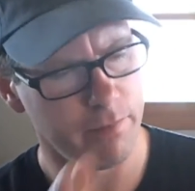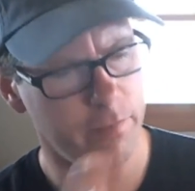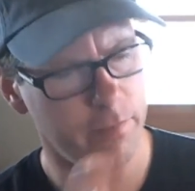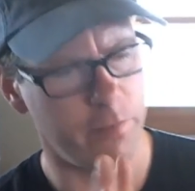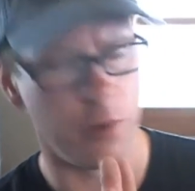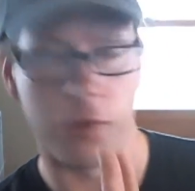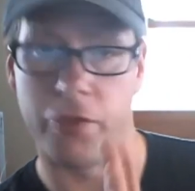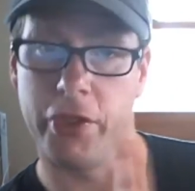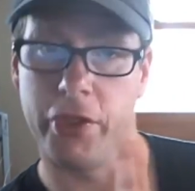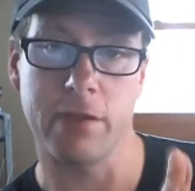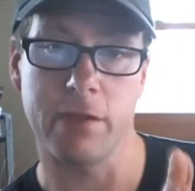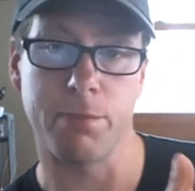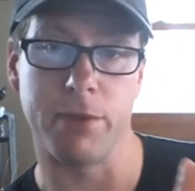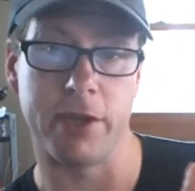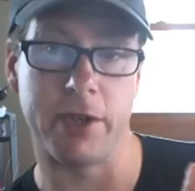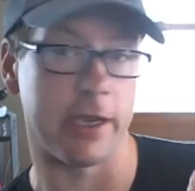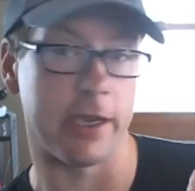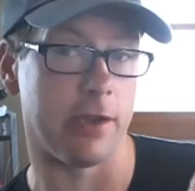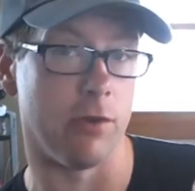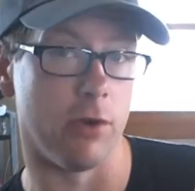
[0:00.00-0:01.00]
for this
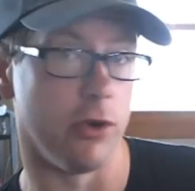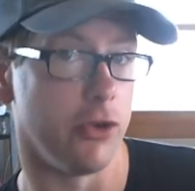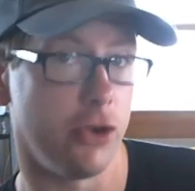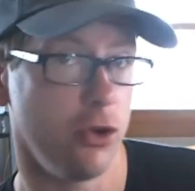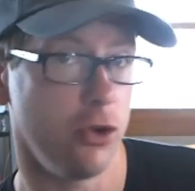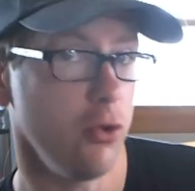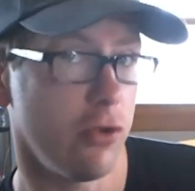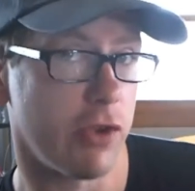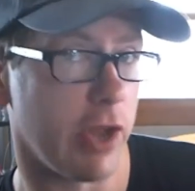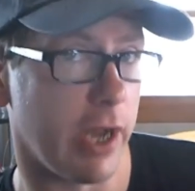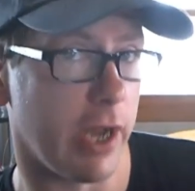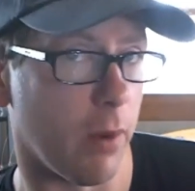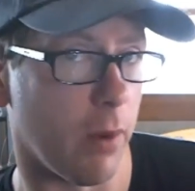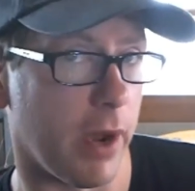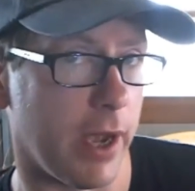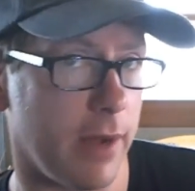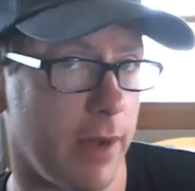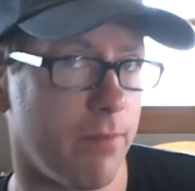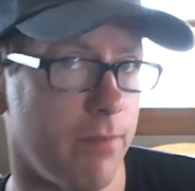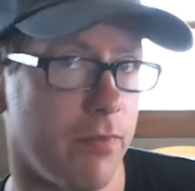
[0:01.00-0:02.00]
particular juice
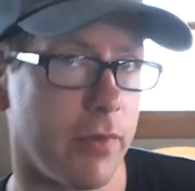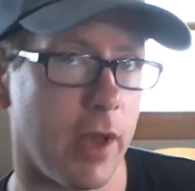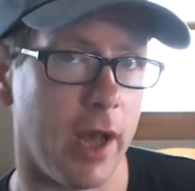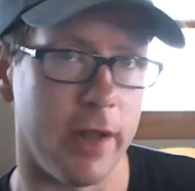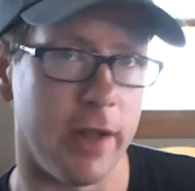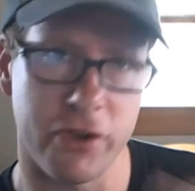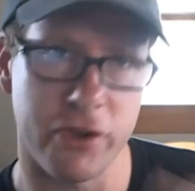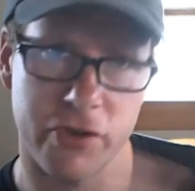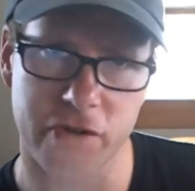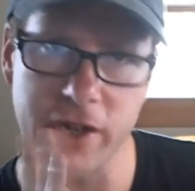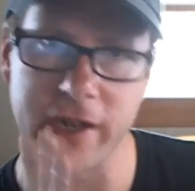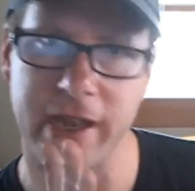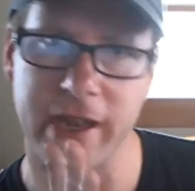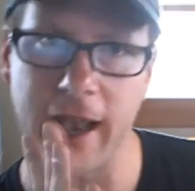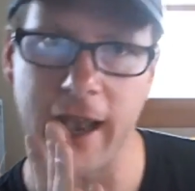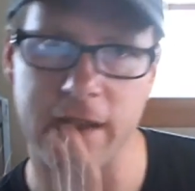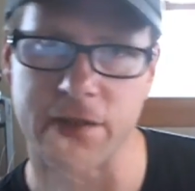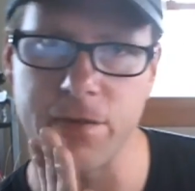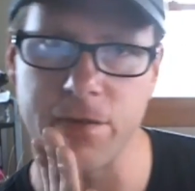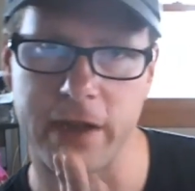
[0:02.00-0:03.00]
anyway, uh, just a
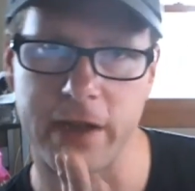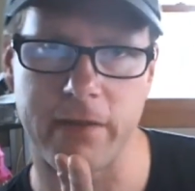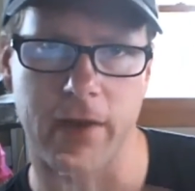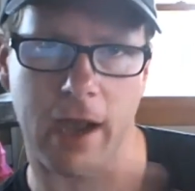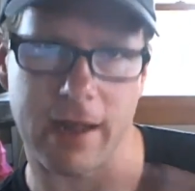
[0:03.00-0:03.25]
nice flavor.